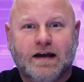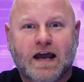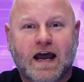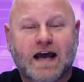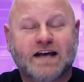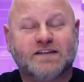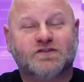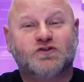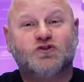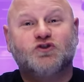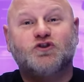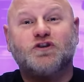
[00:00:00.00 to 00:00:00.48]

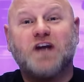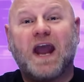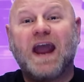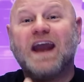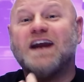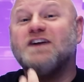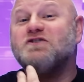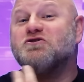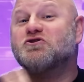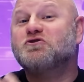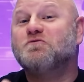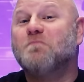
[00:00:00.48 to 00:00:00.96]
has
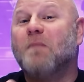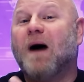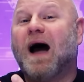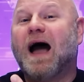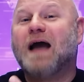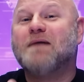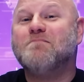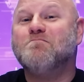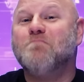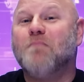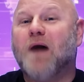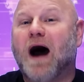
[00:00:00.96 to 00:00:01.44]
changed
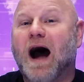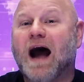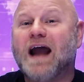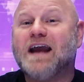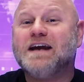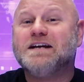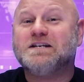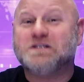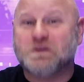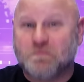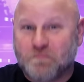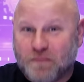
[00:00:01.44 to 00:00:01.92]
my
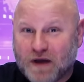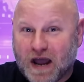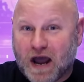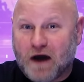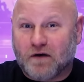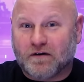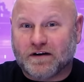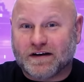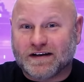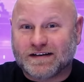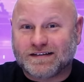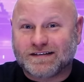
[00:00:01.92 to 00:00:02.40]
mind
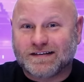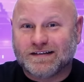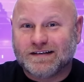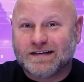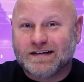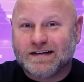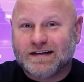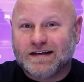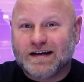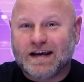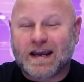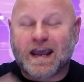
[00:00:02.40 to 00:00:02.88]
about it,
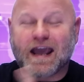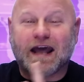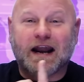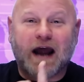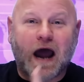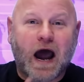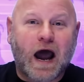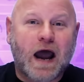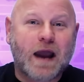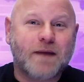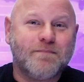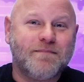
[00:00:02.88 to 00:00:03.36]
and
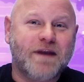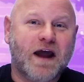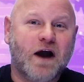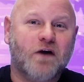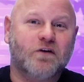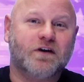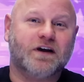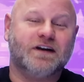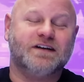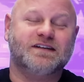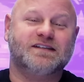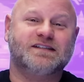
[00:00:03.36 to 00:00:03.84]
I'm
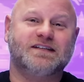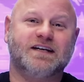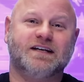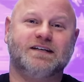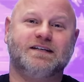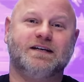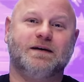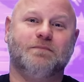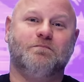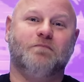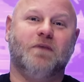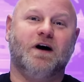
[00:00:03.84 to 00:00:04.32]
now going to
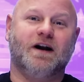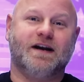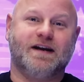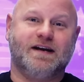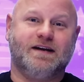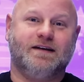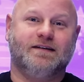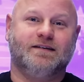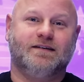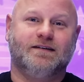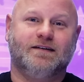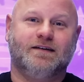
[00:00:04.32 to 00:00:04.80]
send him
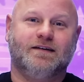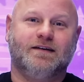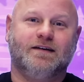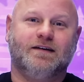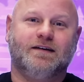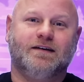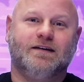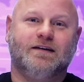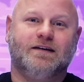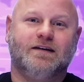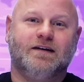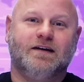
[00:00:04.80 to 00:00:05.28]
money.
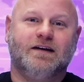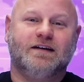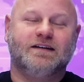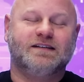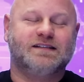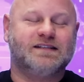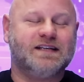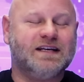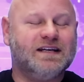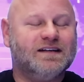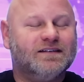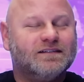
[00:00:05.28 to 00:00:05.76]

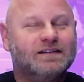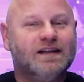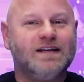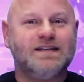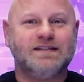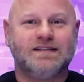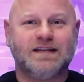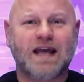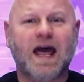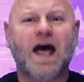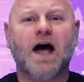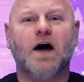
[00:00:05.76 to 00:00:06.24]
See,
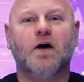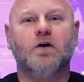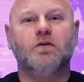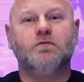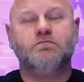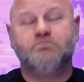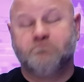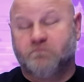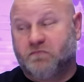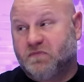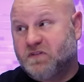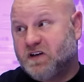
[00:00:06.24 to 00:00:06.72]

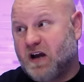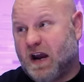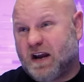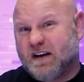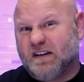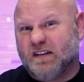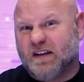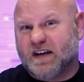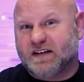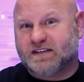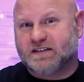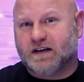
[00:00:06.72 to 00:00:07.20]
Lindell,
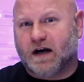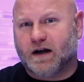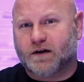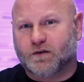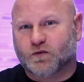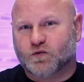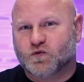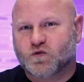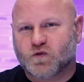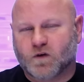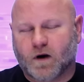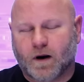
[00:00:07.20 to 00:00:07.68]
kind of like
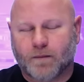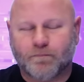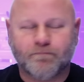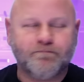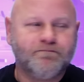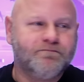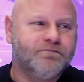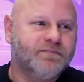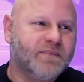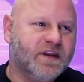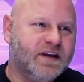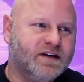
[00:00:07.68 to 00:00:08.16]
Donald Trump,
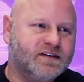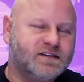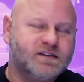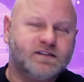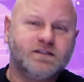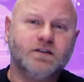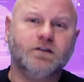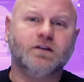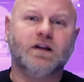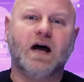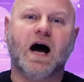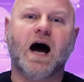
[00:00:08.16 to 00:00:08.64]
is
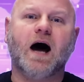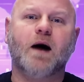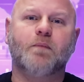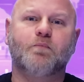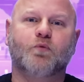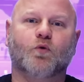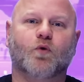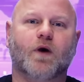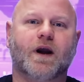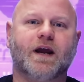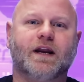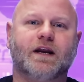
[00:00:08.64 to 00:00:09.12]
still
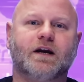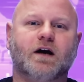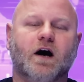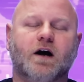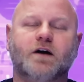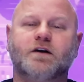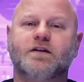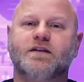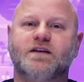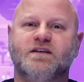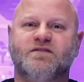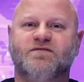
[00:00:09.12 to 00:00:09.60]
operating
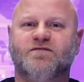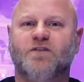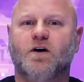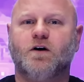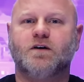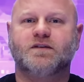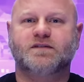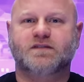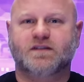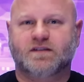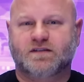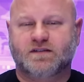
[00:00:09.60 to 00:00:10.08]
under the
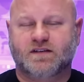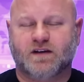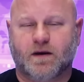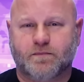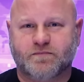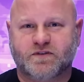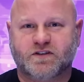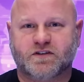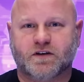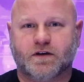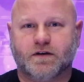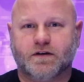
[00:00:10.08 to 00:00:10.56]
false
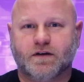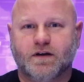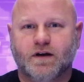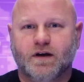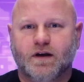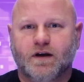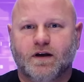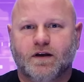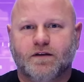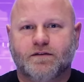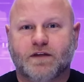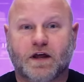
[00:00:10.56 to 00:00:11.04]
assumption
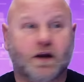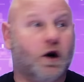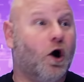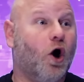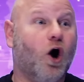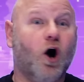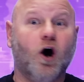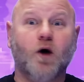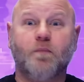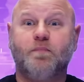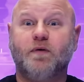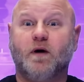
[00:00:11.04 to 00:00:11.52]
that
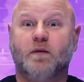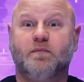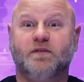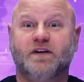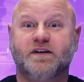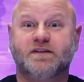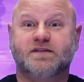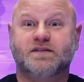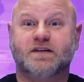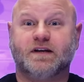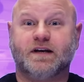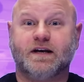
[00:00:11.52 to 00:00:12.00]
all
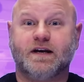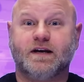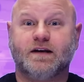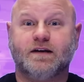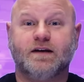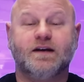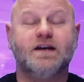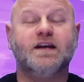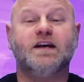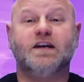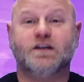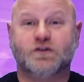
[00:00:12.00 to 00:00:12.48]

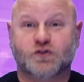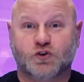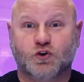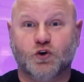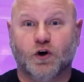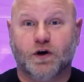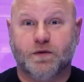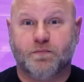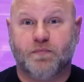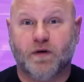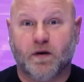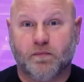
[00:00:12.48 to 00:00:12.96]
publicity is
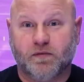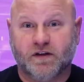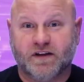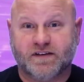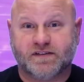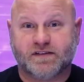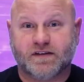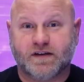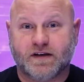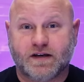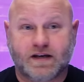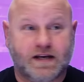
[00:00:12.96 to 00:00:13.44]
good
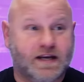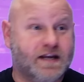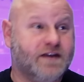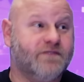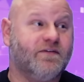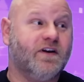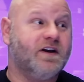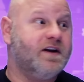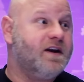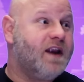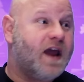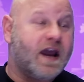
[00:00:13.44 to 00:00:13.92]
publicity.
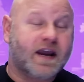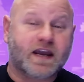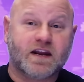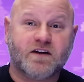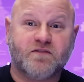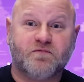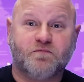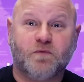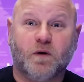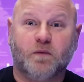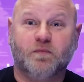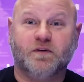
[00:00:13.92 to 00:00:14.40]
Even
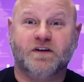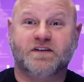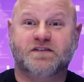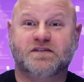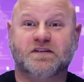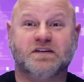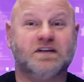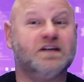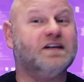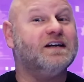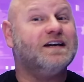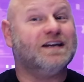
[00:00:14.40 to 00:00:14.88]
negative
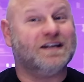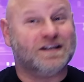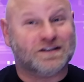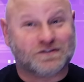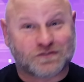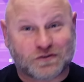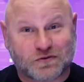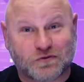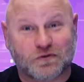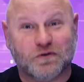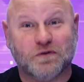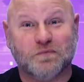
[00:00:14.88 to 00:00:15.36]
publicity
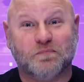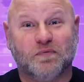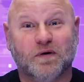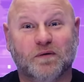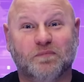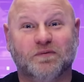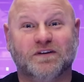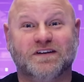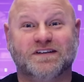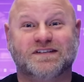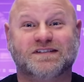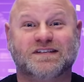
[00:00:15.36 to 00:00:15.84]
is good
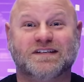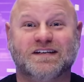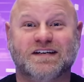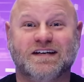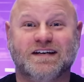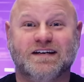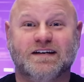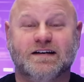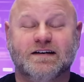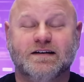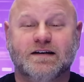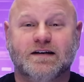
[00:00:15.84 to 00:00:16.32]

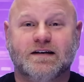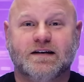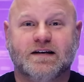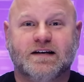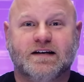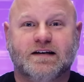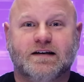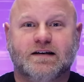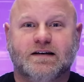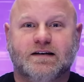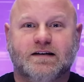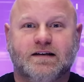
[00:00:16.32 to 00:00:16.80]
publicity.
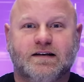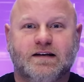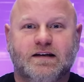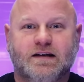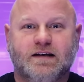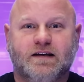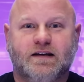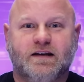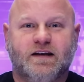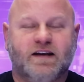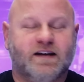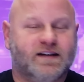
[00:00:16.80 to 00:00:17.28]

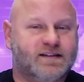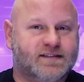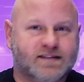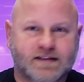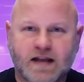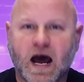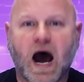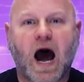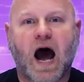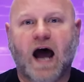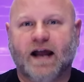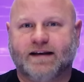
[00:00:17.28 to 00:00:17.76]
It's
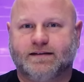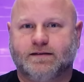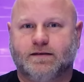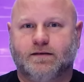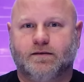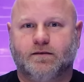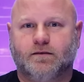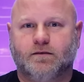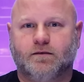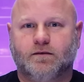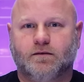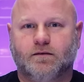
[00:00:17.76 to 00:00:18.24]

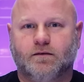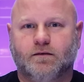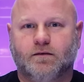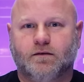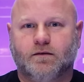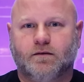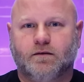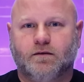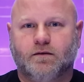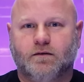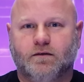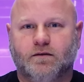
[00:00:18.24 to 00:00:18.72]
not.
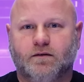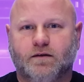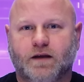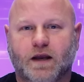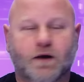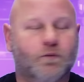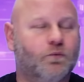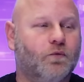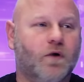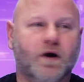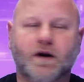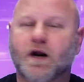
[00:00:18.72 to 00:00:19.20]

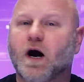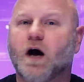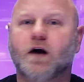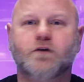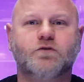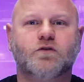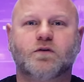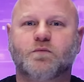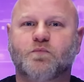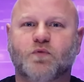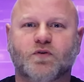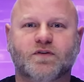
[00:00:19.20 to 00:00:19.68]
It
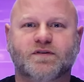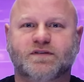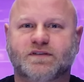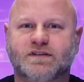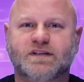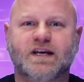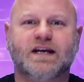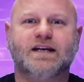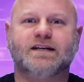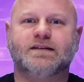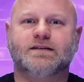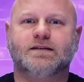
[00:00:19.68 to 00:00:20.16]

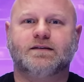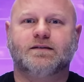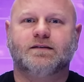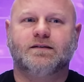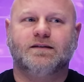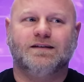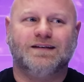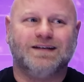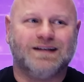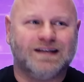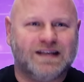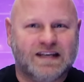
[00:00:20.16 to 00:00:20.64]
100%
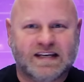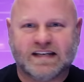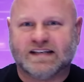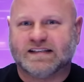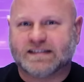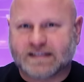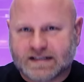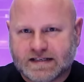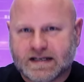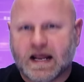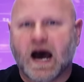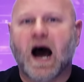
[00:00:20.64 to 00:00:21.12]

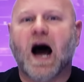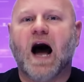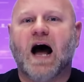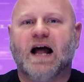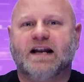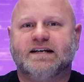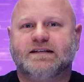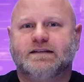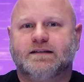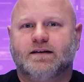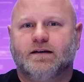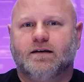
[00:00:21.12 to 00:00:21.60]
is
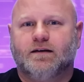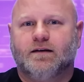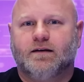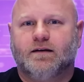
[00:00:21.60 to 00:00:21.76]
not.